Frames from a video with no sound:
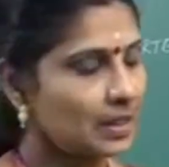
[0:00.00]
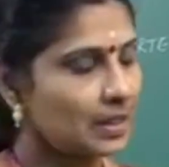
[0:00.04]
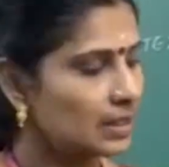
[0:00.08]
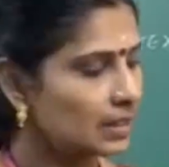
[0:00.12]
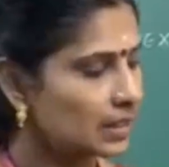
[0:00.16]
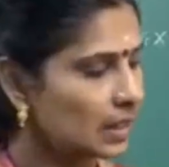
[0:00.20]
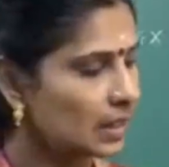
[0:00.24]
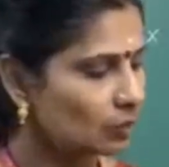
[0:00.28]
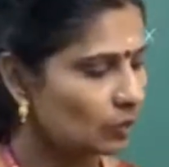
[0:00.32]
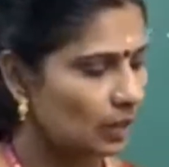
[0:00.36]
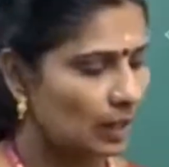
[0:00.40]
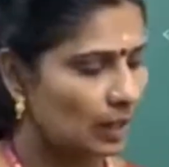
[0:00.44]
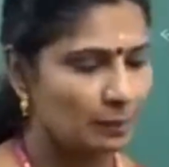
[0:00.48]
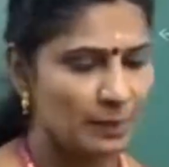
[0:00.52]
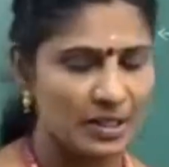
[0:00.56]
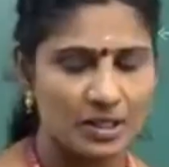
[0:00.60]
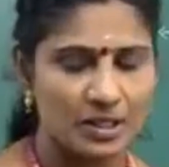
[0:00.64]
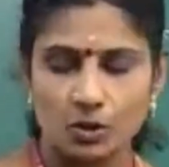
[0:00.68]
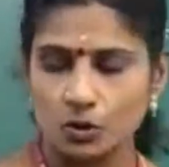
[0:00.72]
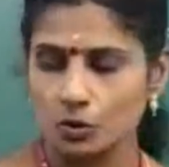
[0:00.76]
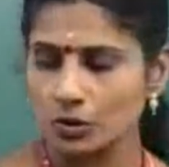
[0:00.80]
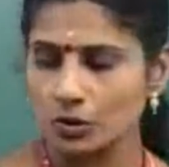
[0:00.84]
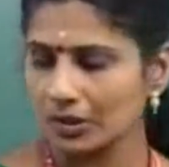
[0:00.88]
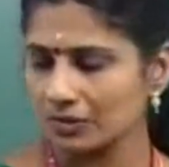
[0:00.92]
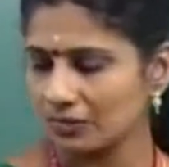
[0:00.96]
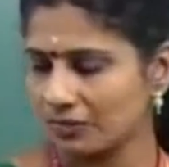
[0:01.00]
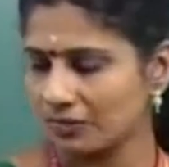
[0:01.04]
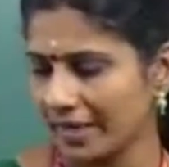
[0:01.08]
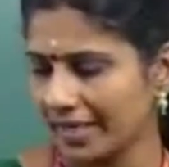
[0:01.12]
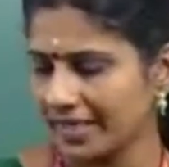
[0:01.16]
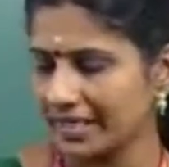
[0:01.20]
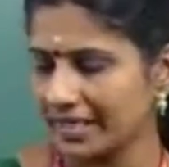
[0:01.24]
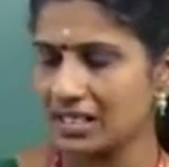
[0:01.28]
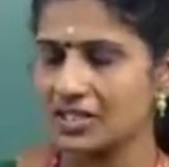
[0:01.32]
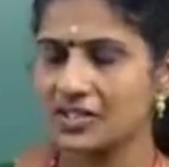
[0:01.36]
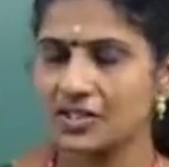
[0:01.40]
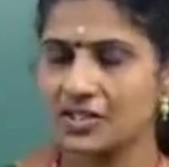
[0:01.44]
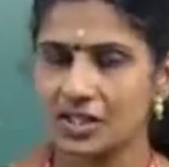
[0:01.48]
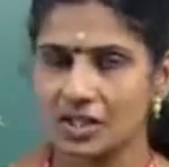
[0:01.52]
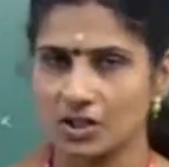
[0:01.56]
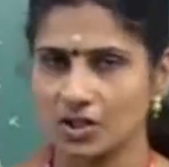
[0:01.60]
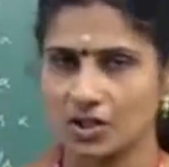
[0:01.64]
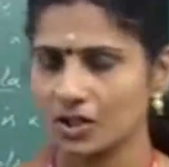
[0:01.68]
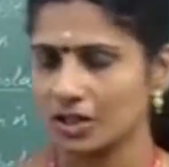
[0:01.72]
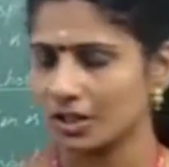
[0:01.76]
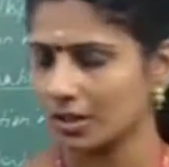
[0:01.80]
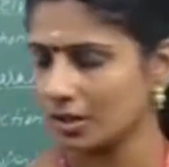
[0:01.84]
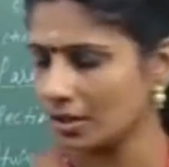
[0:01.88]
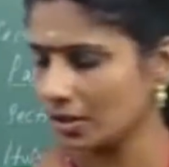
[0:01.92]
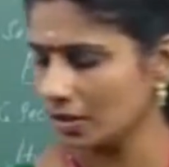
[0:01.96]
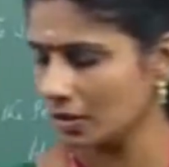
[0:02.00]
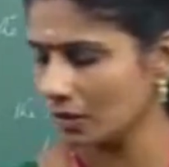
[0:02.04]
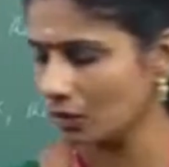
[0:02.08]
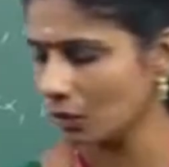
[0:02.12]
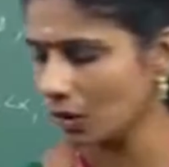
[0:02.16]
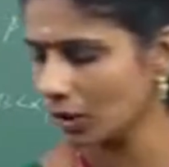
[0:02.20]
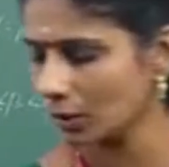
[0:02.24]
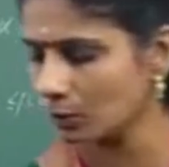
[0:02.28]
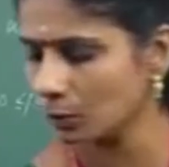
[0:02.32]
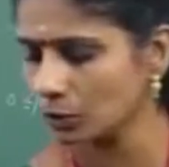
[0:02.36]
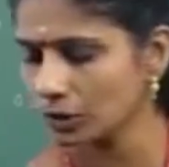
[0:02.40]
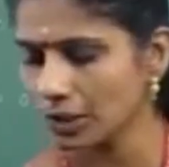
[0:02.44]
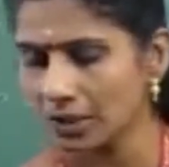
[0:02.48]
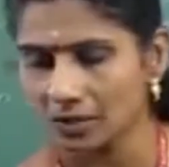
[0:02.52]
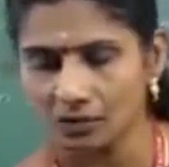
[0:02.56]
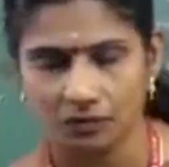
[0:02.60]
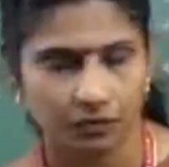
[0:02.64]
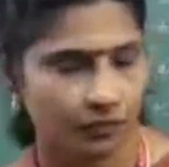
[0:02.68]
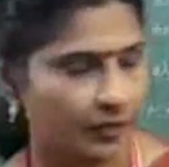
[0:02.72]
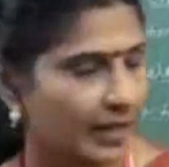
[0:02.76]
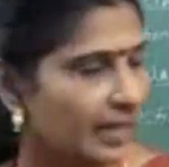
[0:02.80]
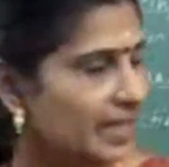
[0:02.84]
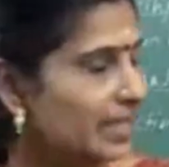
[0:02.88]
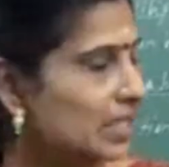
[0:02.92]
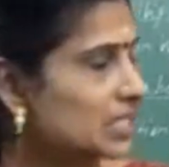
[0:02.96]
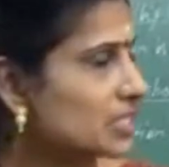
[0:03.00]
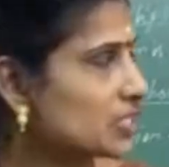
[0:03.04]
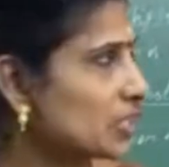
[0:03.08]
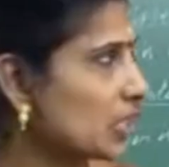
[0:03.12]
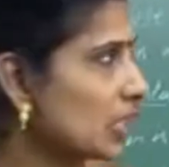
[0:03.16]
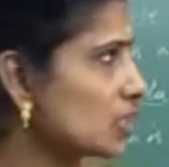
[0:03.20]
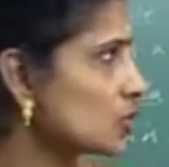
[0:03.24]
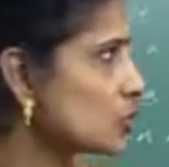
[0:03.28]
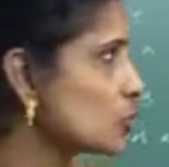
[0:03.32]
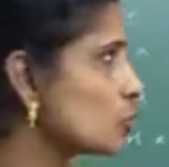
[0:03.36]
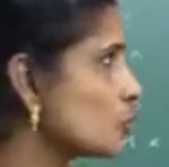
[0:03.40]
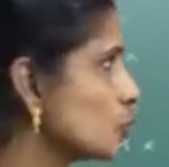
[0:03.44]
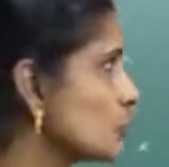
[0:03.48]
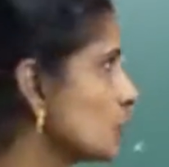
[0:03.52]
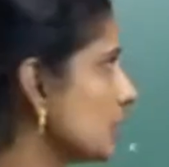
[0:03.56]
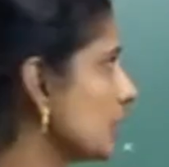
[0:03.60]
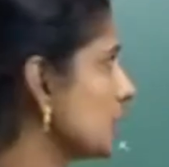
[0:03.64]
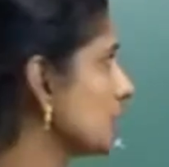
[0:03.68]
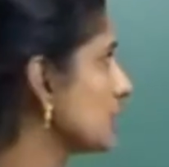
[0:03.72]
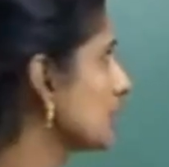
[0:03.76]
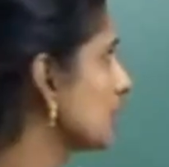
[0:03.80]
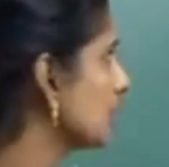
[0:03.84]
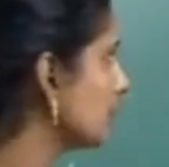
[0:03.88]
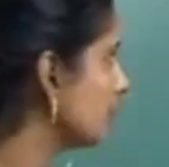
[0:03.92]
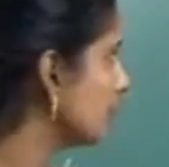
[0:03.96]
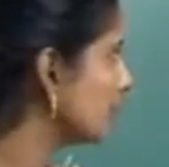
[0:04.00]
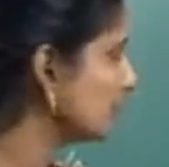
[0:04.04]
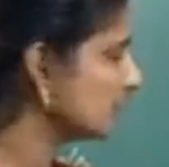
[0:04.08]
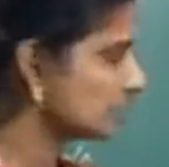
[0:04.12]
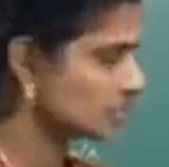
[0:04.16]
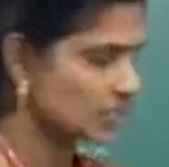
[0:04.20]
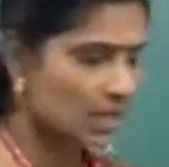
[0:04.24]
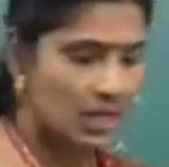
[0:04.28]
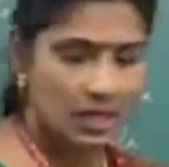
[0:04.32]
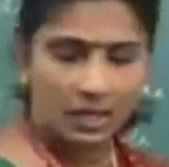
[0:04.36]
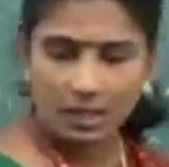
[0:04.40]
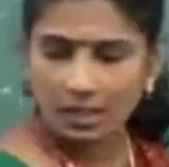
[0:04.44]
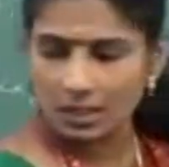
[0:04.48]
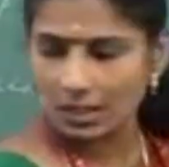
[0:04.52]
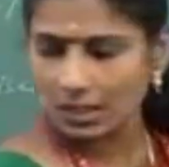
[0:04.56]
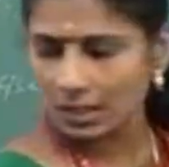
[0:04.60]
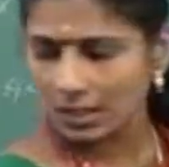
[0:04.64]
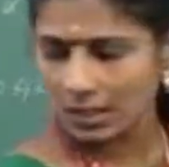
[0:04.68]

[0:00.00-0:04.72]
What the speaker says: Now coming to the final section. What about the final chance to change the beta?